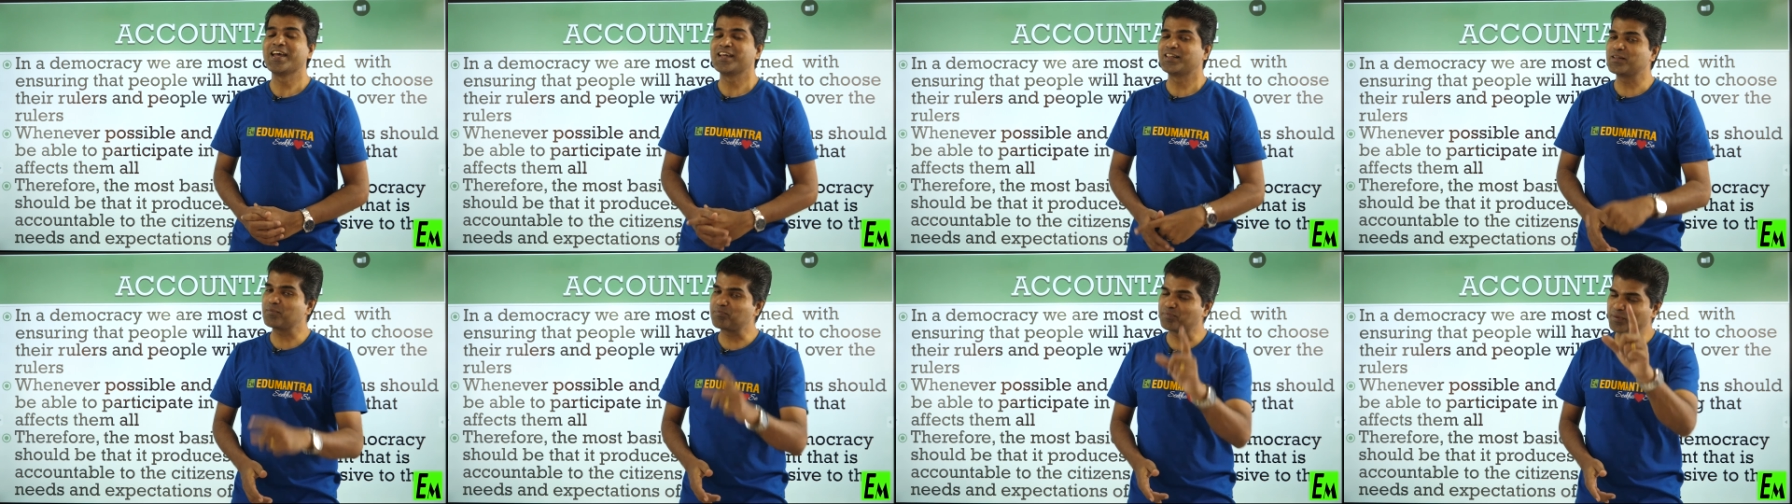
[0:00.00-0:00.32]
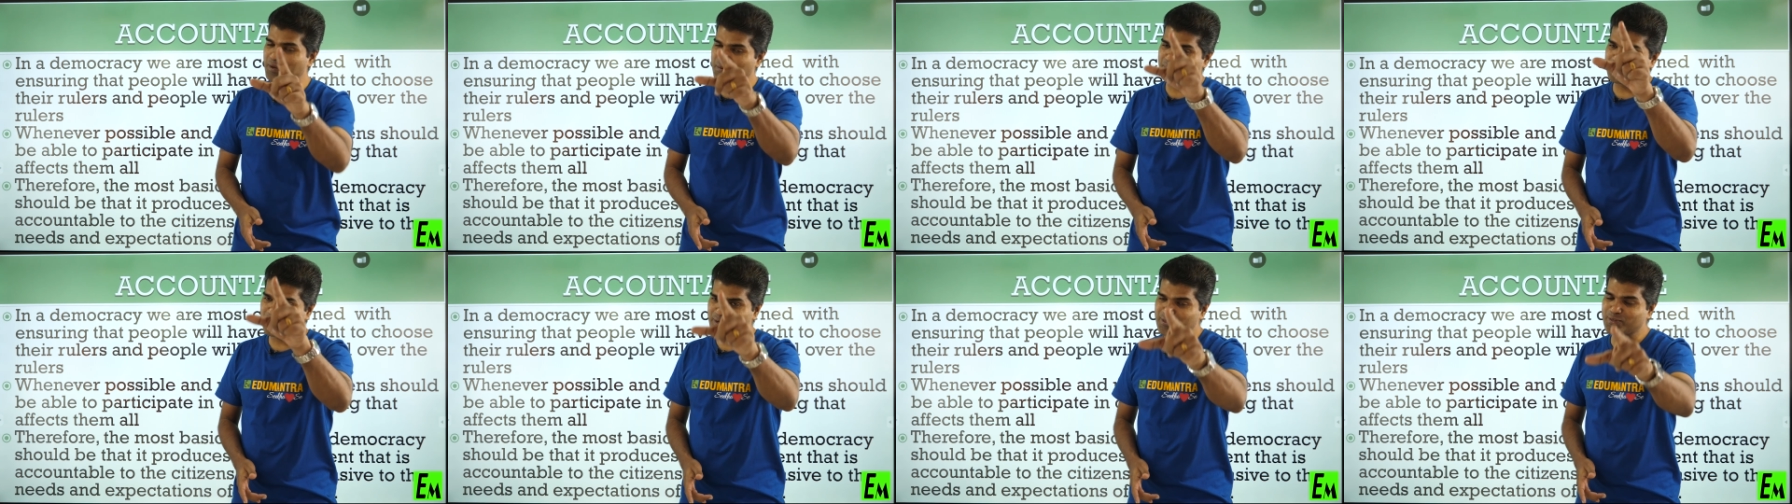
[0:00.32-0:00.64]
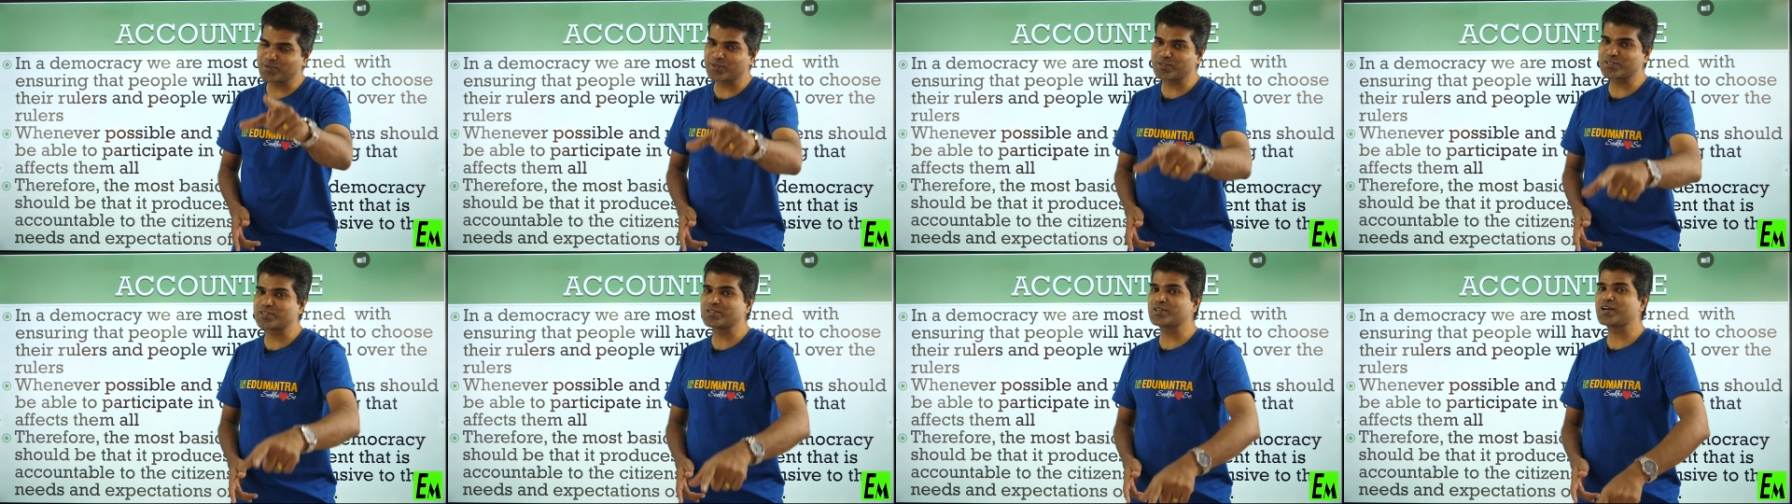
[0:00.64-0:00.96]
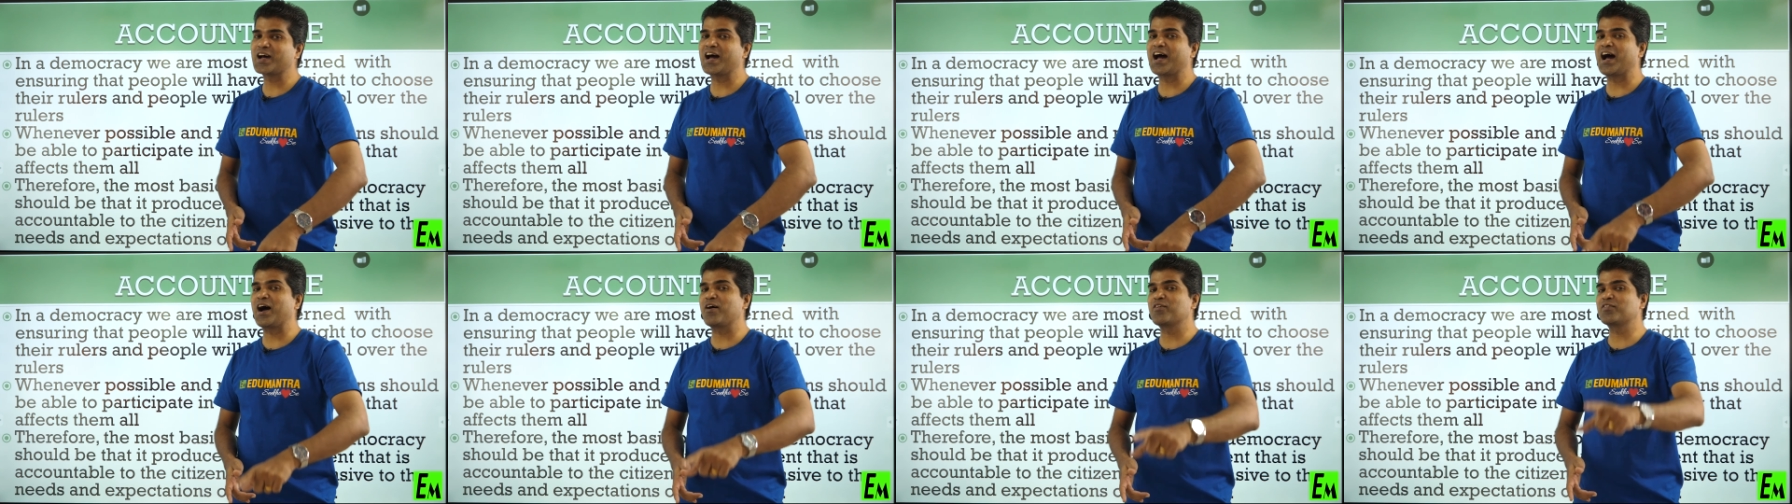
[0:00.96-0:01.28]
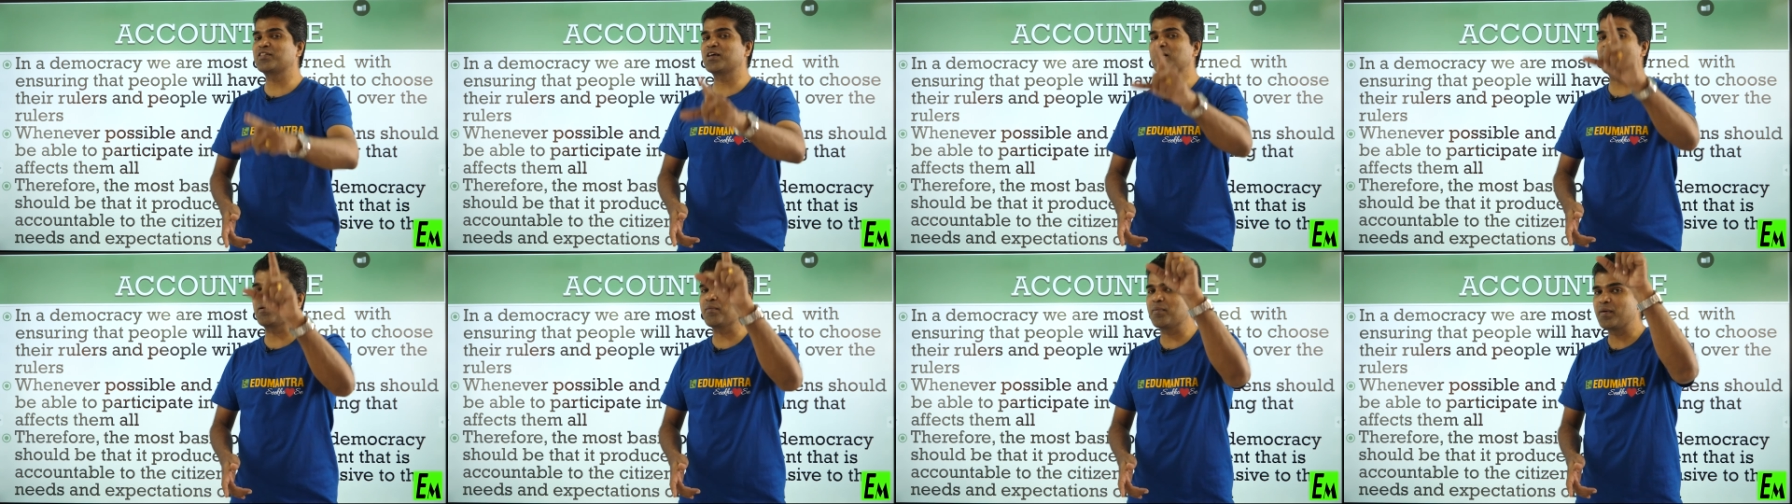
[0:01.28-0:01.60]
the people, those who
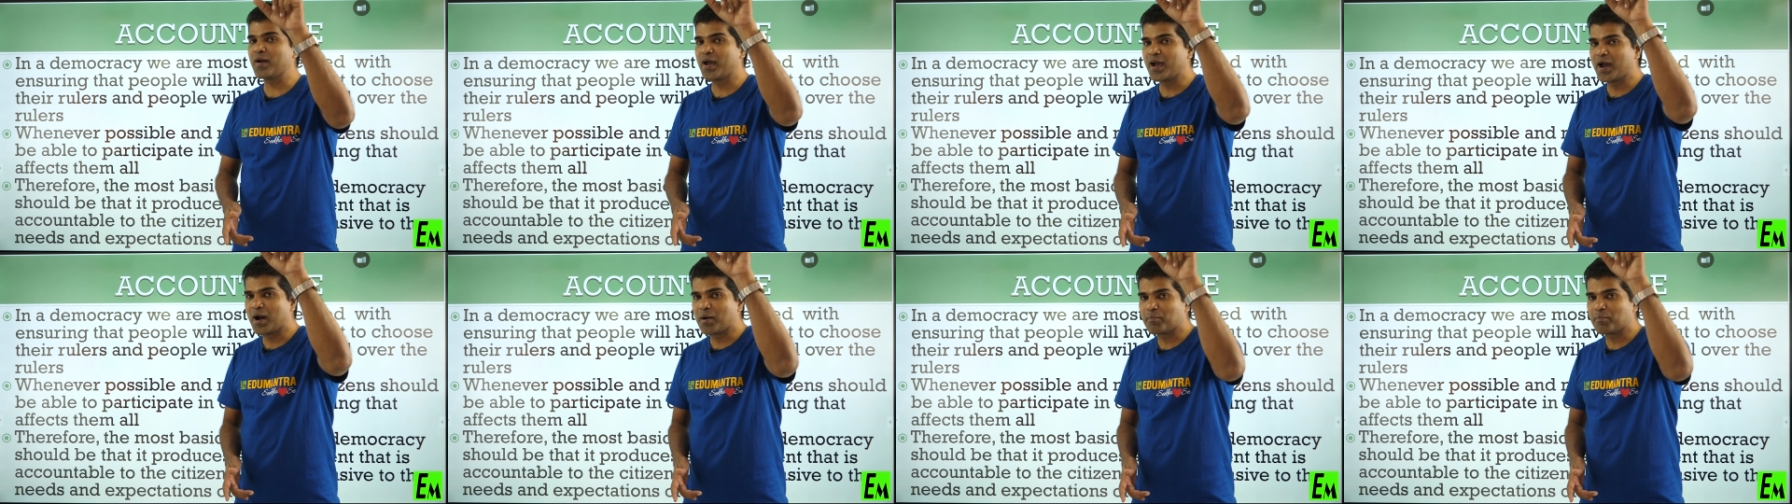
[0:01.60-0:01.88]
have the